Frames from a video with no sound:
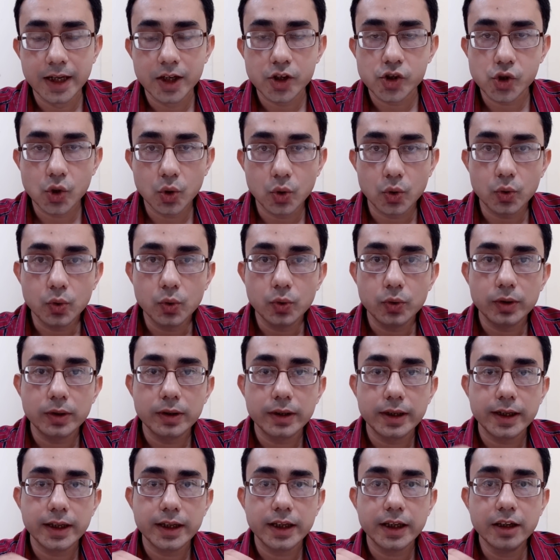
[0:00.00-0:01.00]

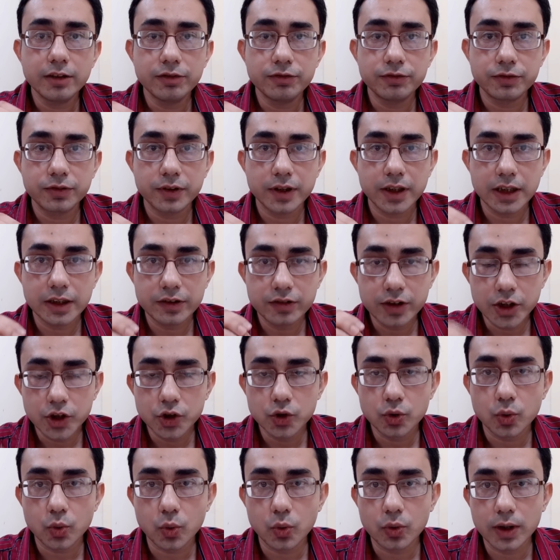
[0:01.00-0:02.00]
So if even in
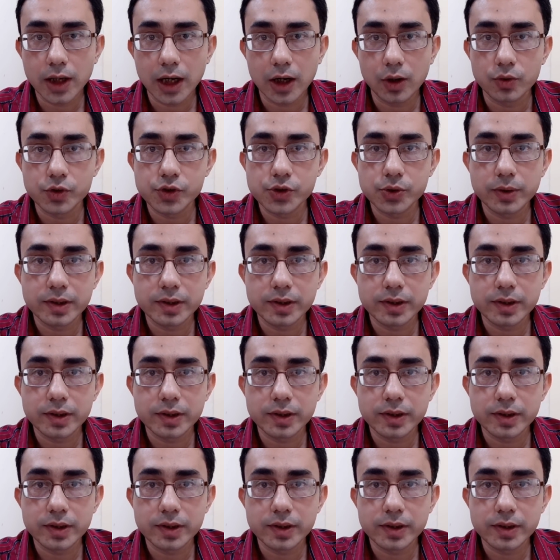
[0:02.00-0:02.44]
your own house,